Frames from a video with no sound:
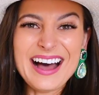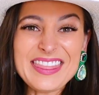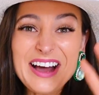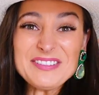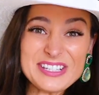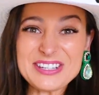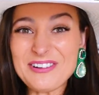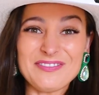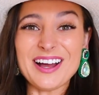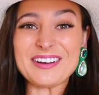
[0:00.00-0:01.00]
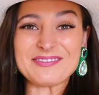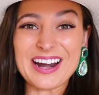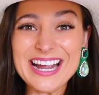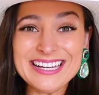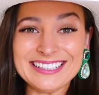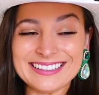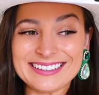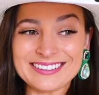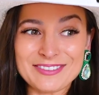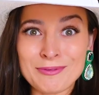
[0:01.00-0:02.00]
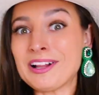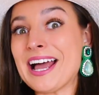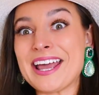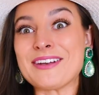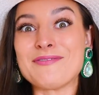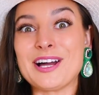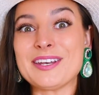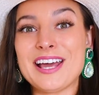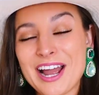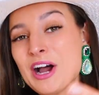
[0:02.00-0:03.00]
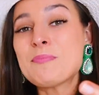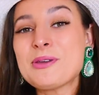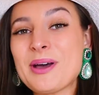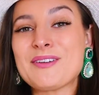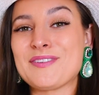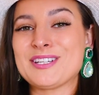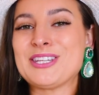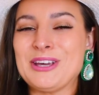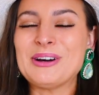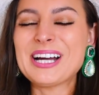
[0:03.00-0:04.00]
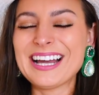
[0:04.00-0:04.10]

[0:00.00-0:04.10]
That was so fun, right? Well, I had fun. I hope you had fun too.